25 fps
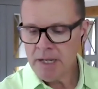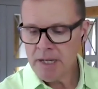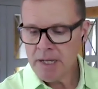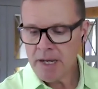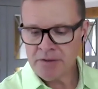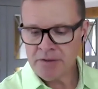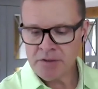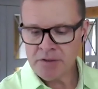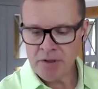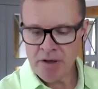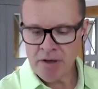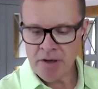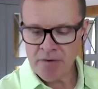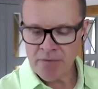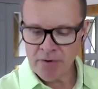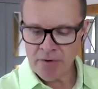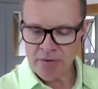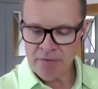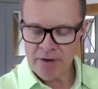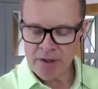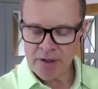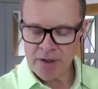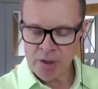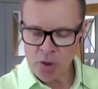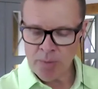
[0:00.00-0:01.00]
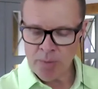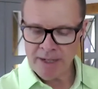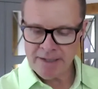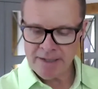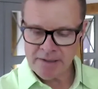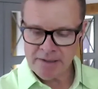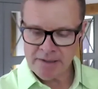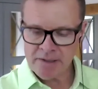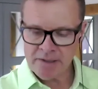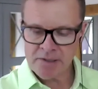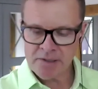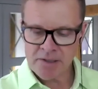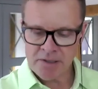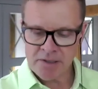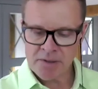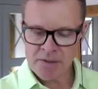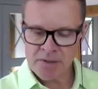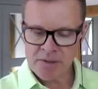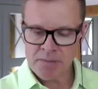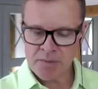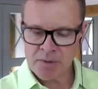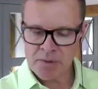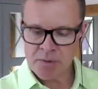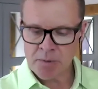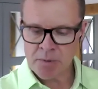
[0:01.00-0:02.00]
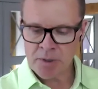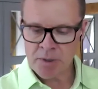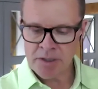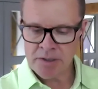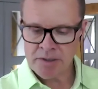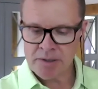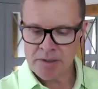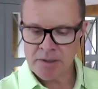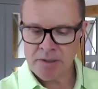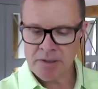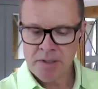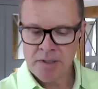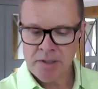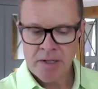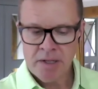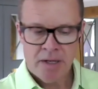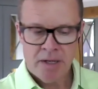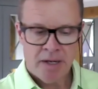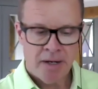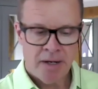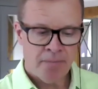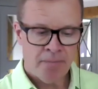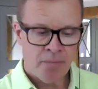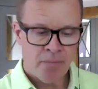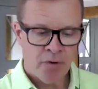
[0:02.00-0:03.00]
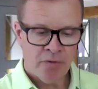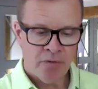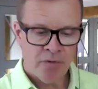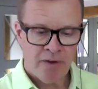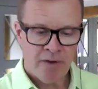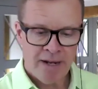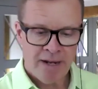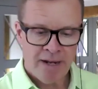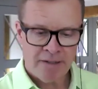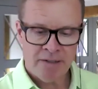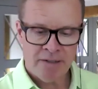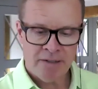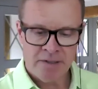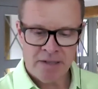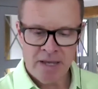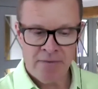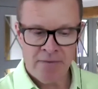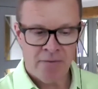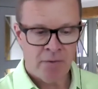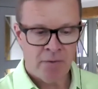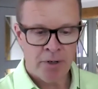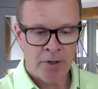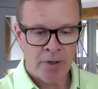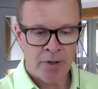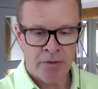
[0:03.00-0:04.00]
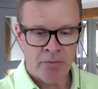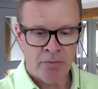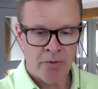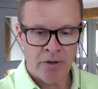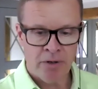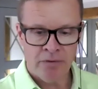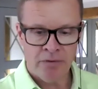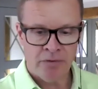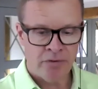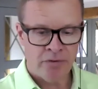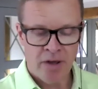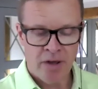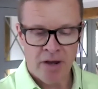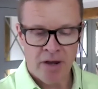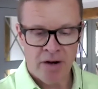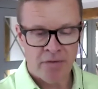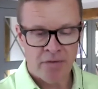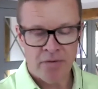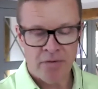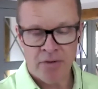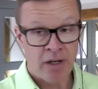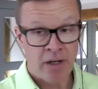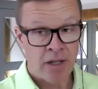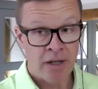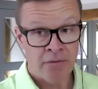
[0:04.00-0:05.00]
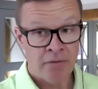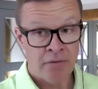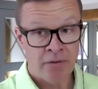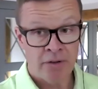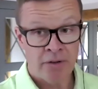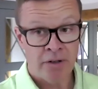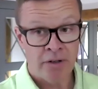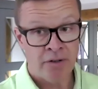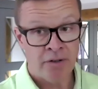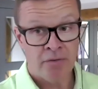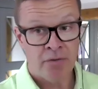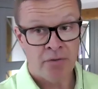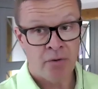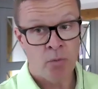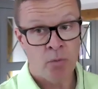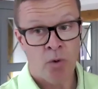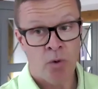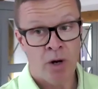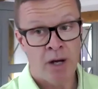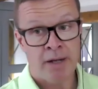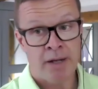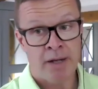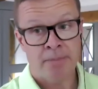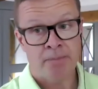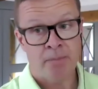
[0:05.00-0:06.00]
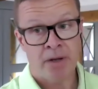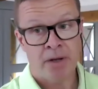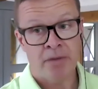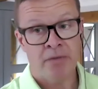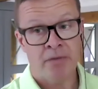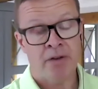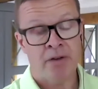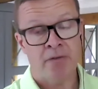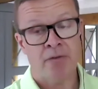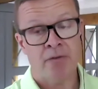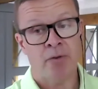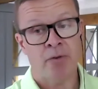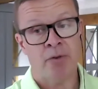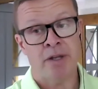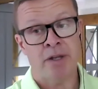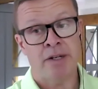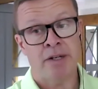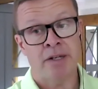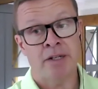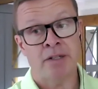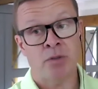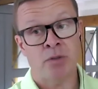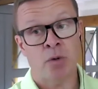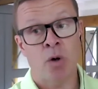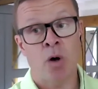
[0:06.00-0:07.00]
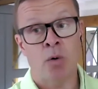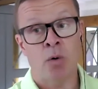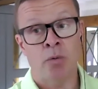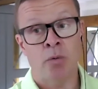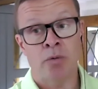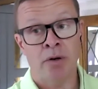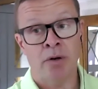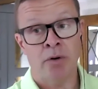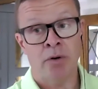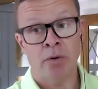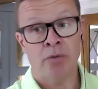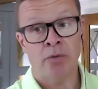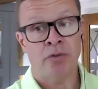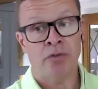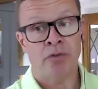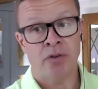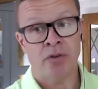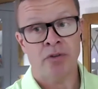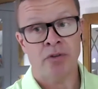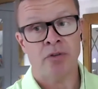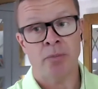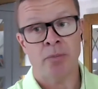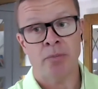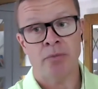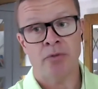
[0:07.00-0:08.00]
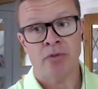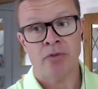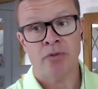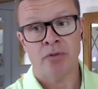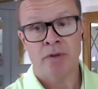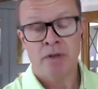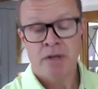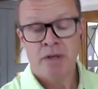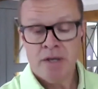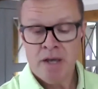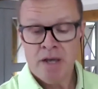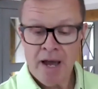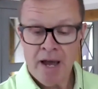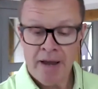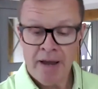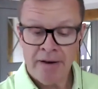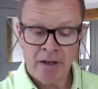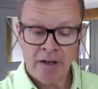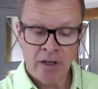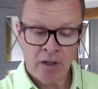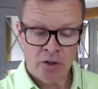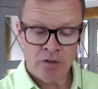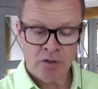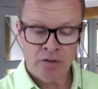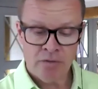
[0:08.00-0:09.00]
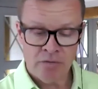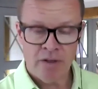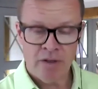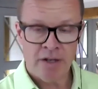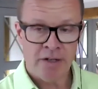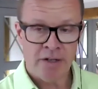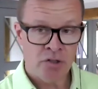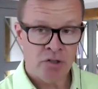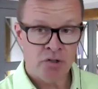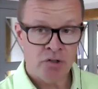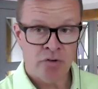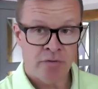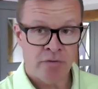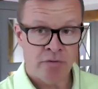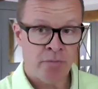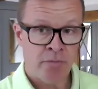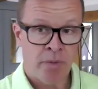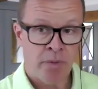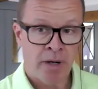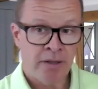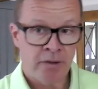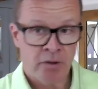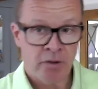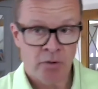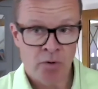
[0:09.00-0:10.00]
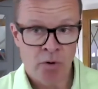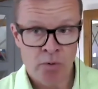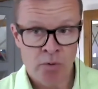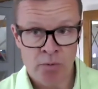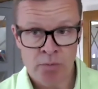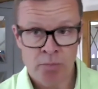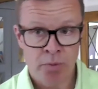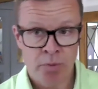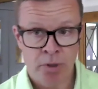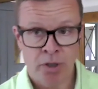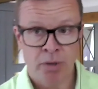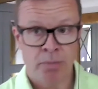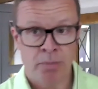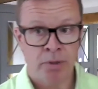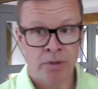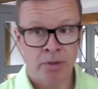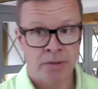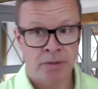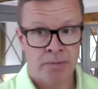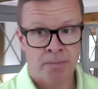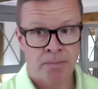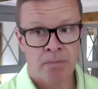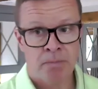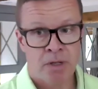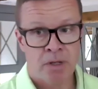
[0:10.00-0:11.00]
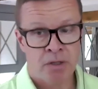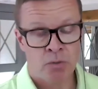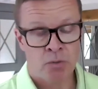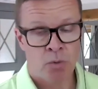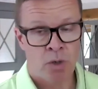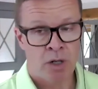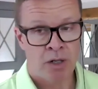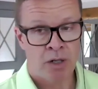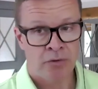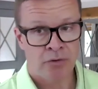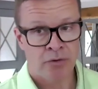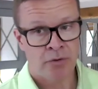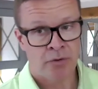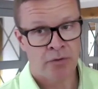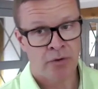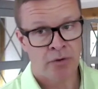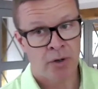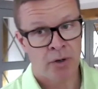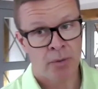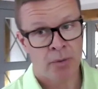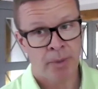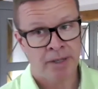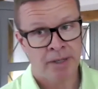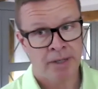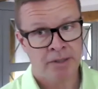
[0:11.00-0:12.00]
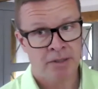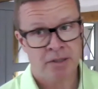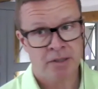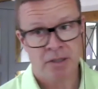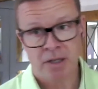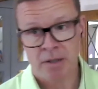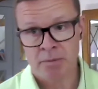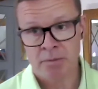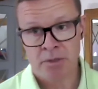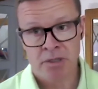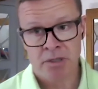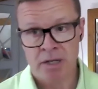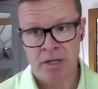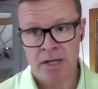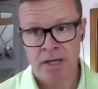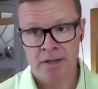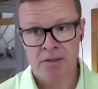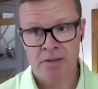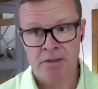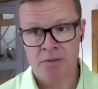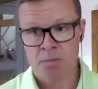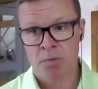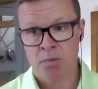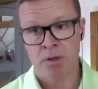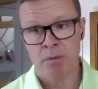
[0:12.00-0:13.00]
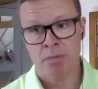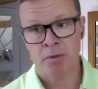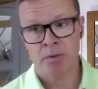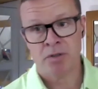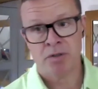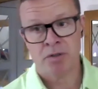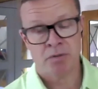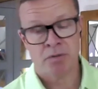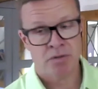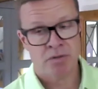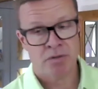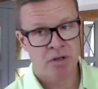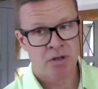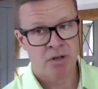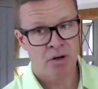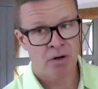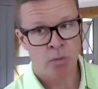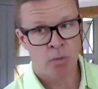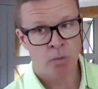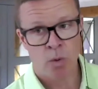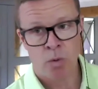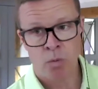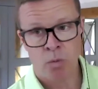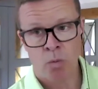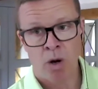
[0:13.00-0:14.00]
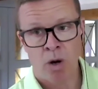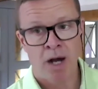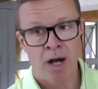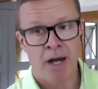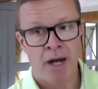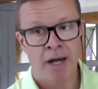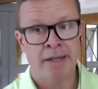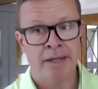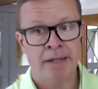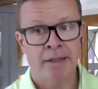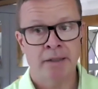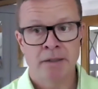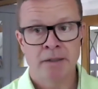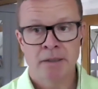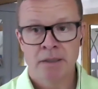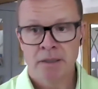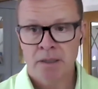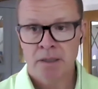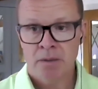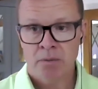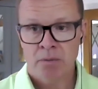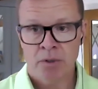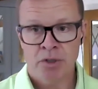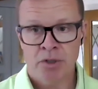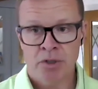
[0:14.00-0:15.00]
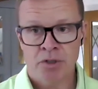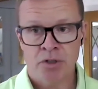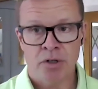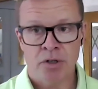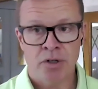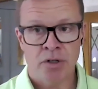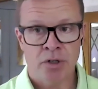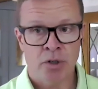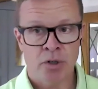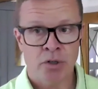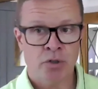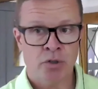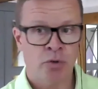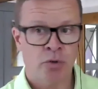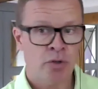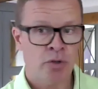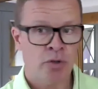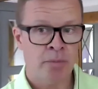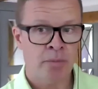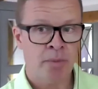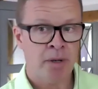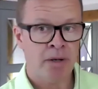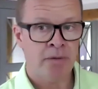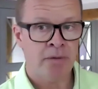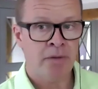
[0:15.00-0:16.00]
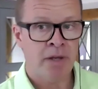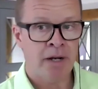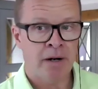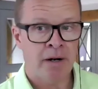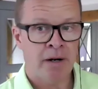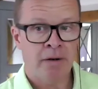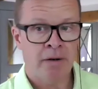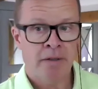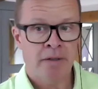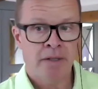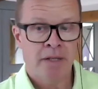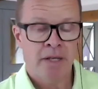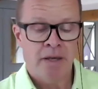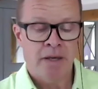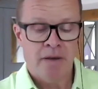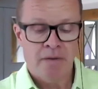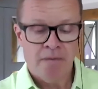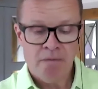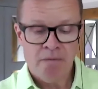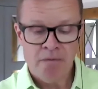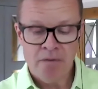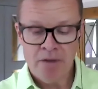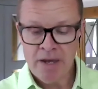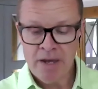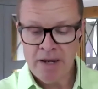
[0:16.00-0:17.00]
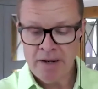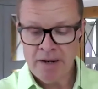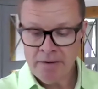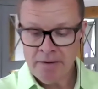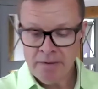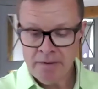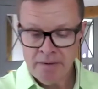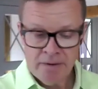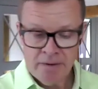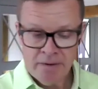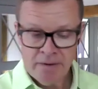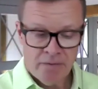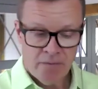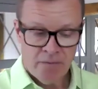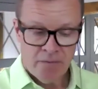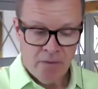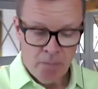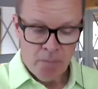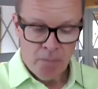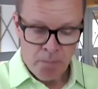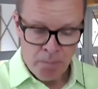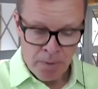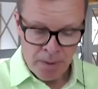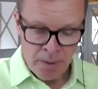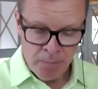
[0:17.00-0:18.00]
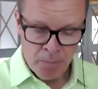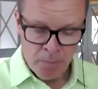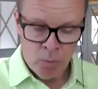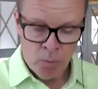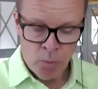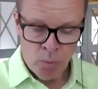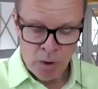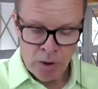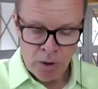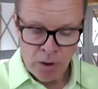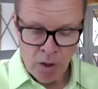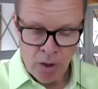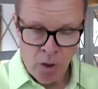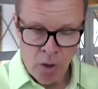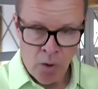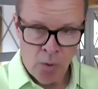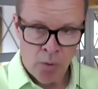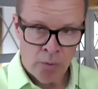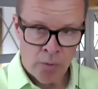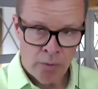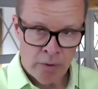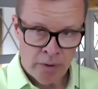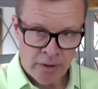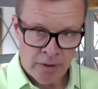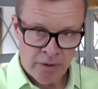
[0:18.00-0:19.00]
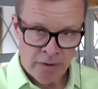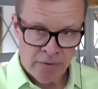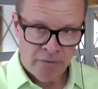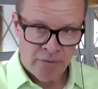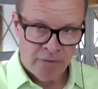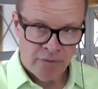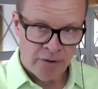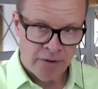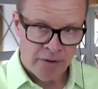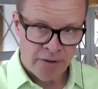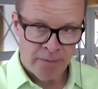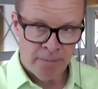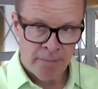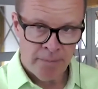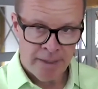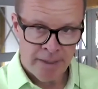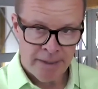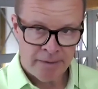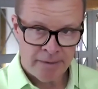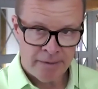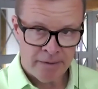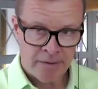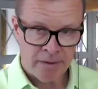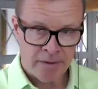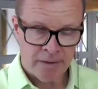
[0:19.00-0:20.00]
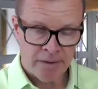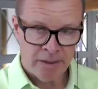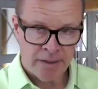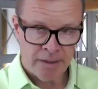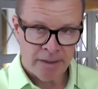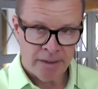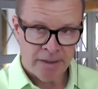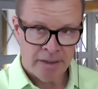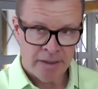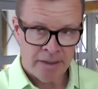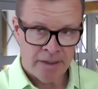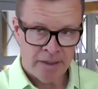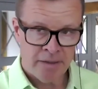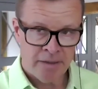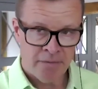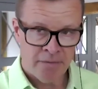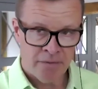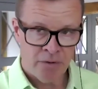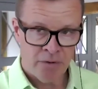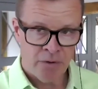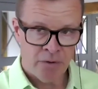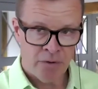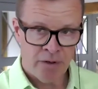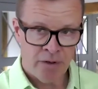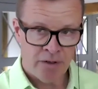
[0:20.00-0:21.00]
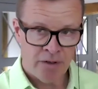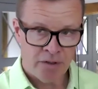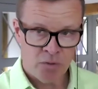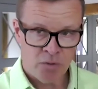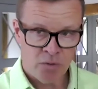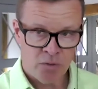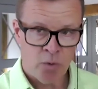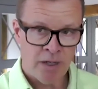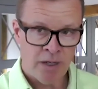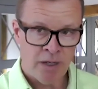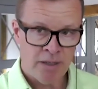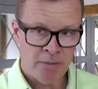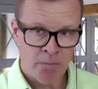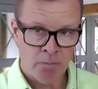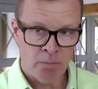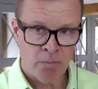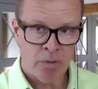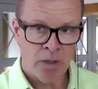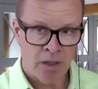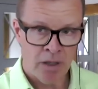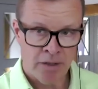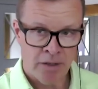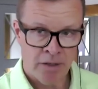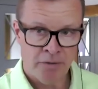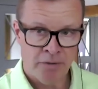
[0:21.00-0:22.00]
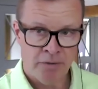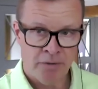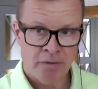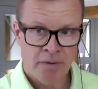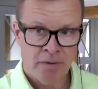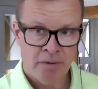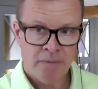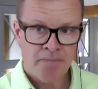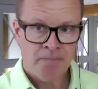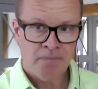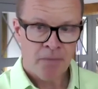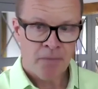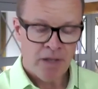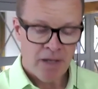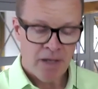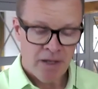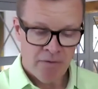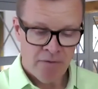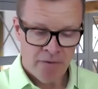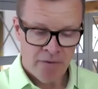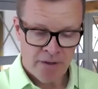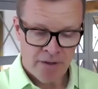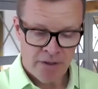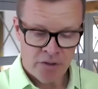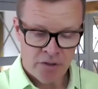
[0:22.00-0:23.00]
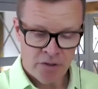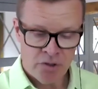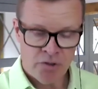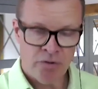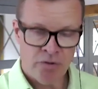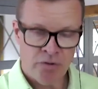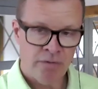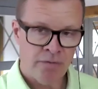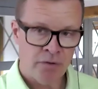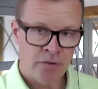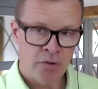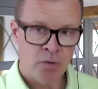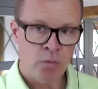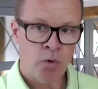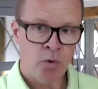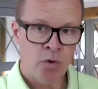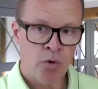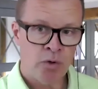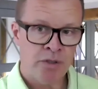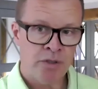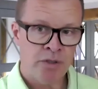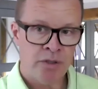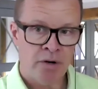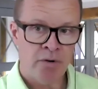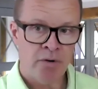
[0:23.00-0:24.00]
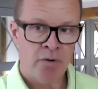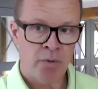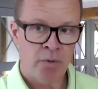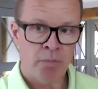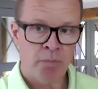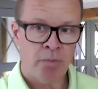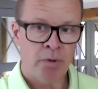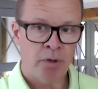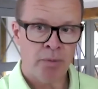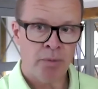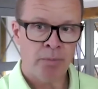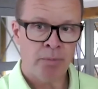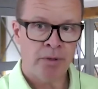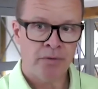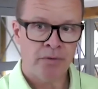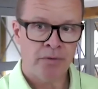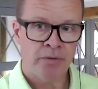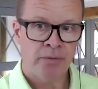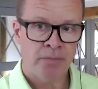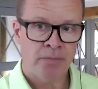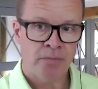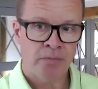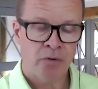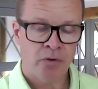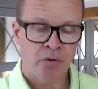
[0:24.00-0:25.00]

And so therefore, if I go back to the systems piece, the fact is everybody runs their life in a different way, and therefore they need to own their own systems. And a lot of that is driven by their own purpose as well. So if you go back to Simon Sinek's purpose, starting with why, which you're talking about there, then people will only fundamentally give you their sweat and blood if it is driven towards their own purpose.